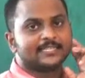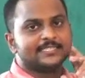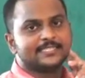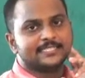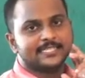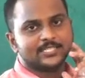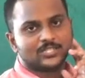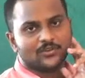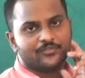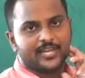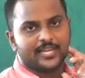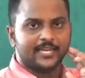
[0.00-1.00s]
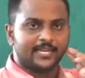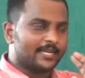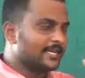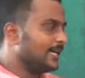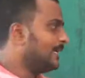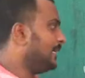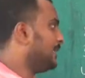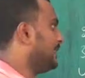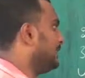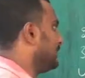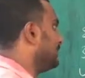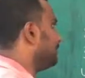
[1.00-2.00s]
resistance of a
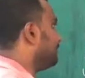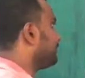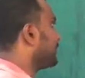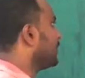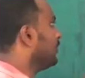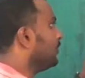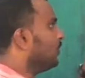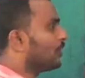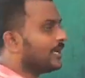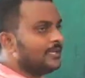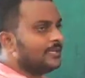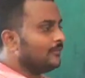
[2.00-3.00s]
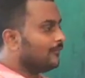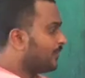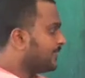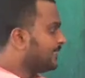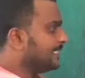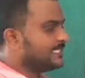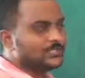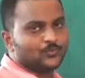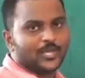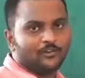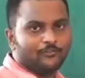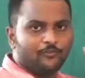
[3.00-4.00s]
conductor. Okay, for this
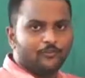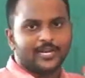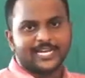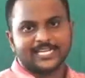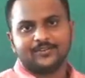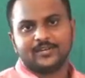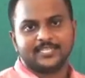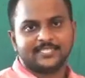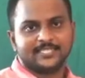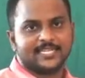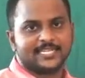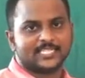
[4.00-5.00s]
we have 4 activities in the